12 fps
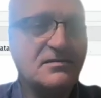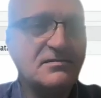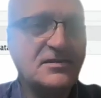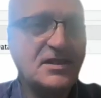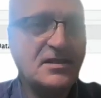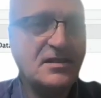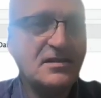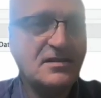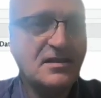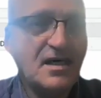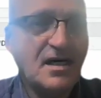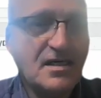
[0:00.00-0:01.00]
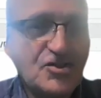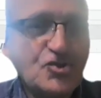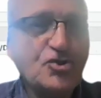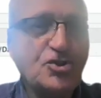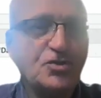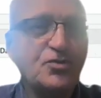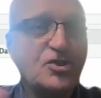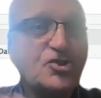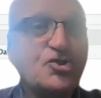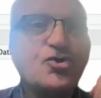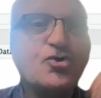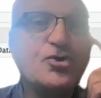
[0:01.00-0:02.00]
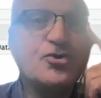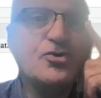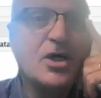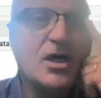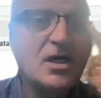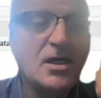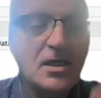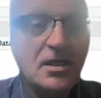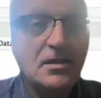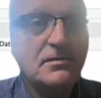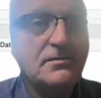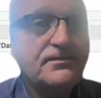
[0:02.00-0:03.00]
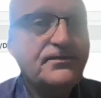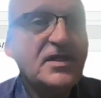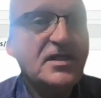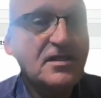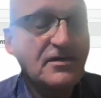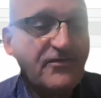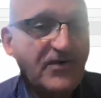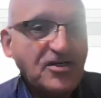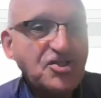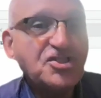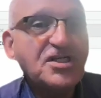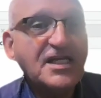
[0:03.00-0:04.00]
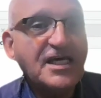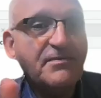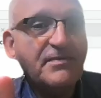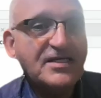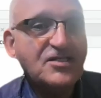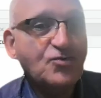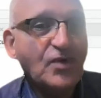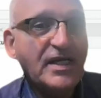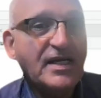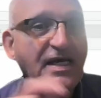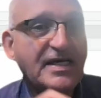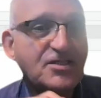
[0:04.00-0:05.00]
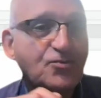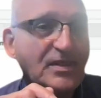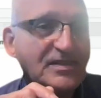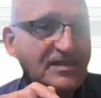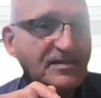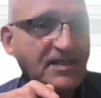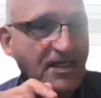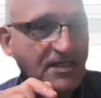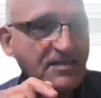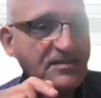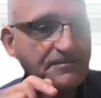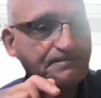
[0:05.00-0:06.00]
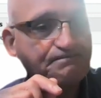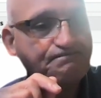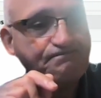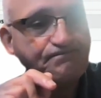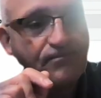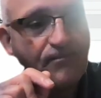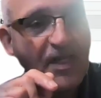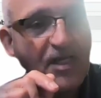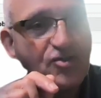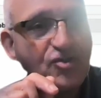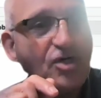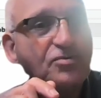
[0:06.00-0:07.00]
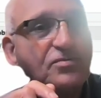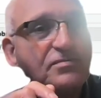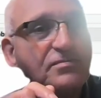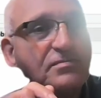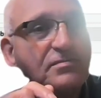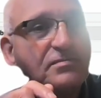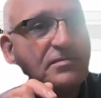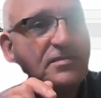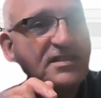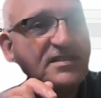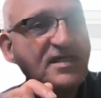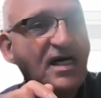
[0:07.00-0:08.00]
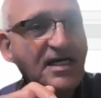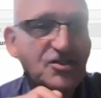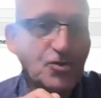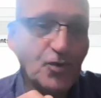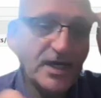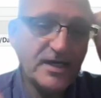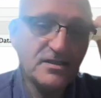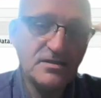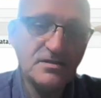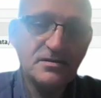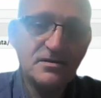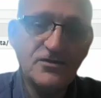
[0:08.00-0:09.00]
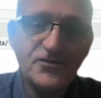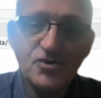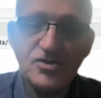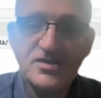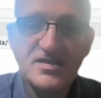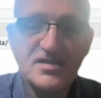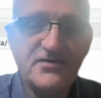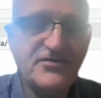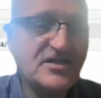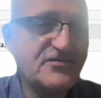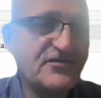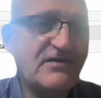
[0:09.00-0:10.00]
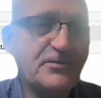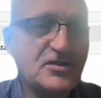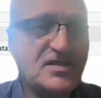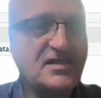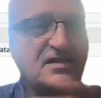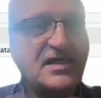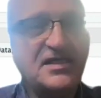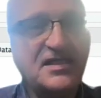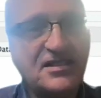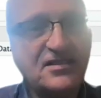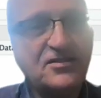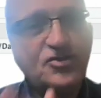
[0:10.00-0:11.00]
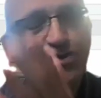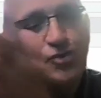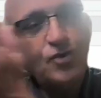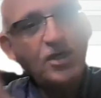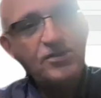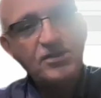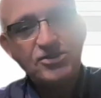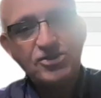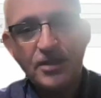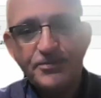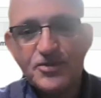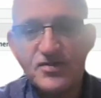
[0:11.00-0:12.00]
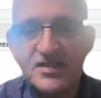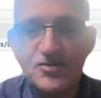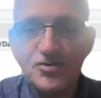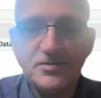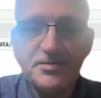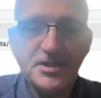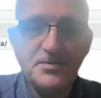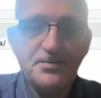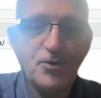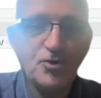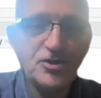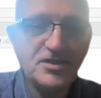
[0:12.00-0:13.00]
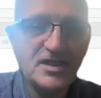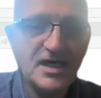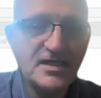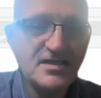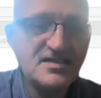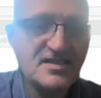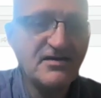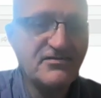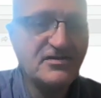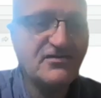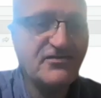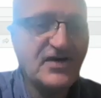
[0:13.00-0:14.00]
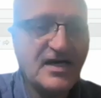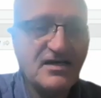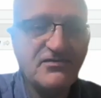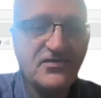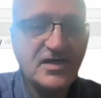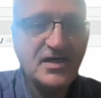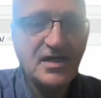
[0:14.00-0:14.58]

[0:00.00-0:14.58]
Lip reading: the RStudio will show you the function name as well as what it takes. So it's chi-square. Of course, if it's 5%, I need 2 on the top, so this would be 0.975.